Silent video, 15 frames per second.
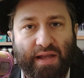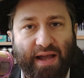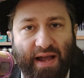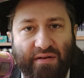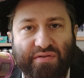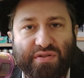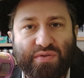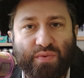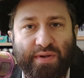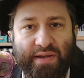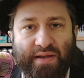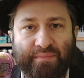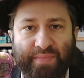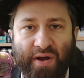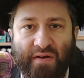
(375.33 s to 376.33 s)
How sweet
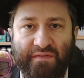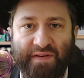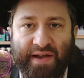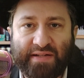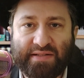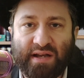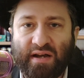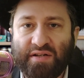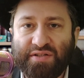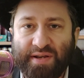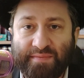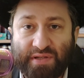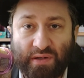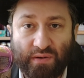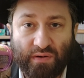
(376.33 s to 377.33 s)
and perfect are
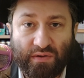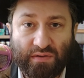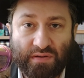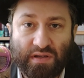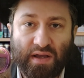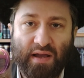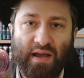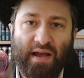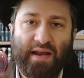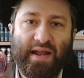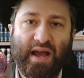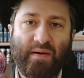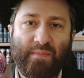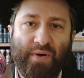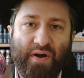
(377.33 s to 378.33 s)
Hashem's laws, and
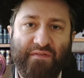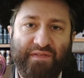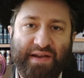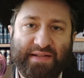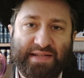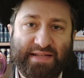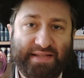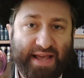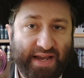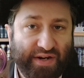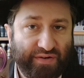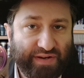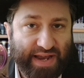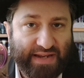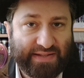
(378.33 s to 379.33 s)
how perfect is their
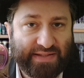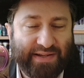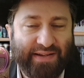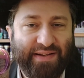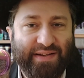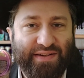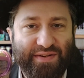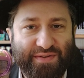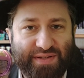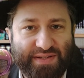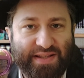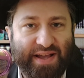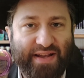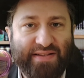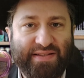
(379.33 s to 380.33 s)
Creator who
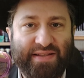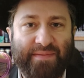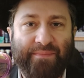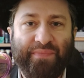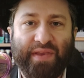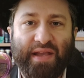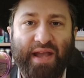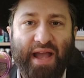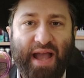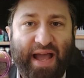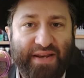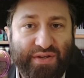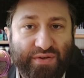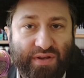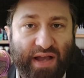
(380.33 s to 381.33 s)
desires them,
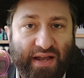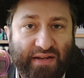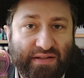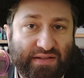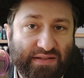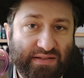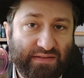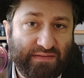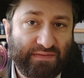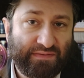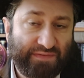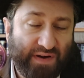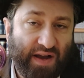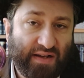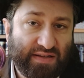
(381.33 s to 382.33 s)
and
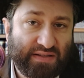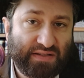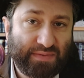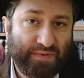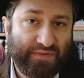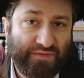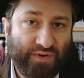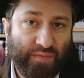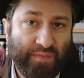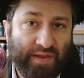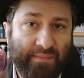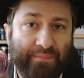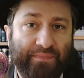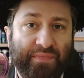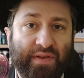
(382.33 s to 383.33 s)
for us to perform
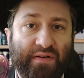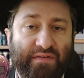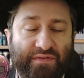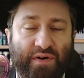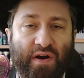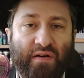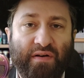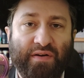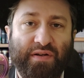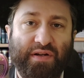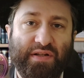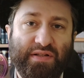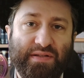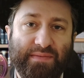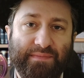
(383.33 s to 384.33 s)
them for our own
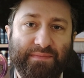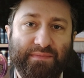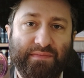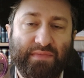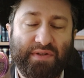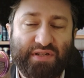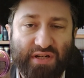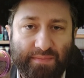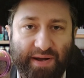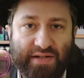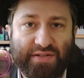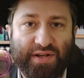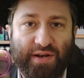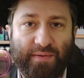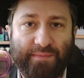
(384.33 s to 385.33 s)
good. Shabbat
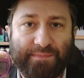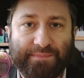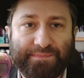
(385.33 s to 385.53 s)
Shalom.